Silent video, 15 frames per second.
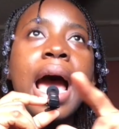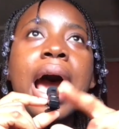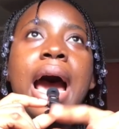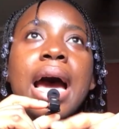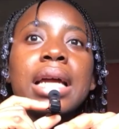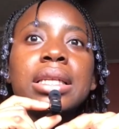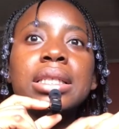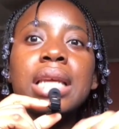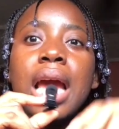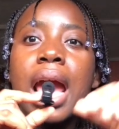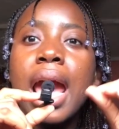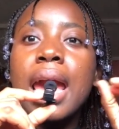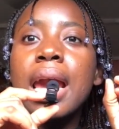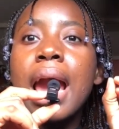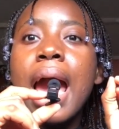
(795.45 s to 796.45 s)
and
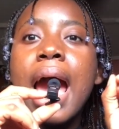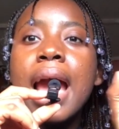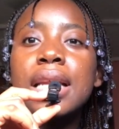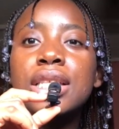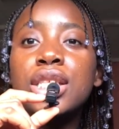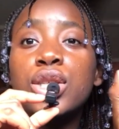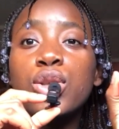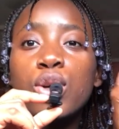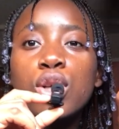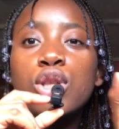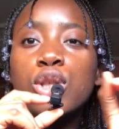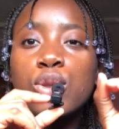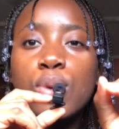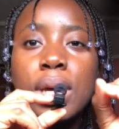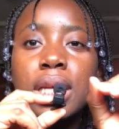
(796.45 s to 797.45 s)
I did not
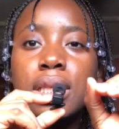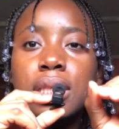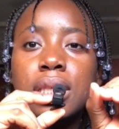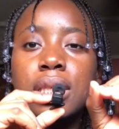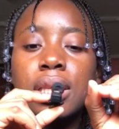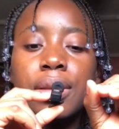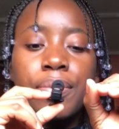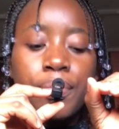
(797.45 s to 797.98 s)
sweat.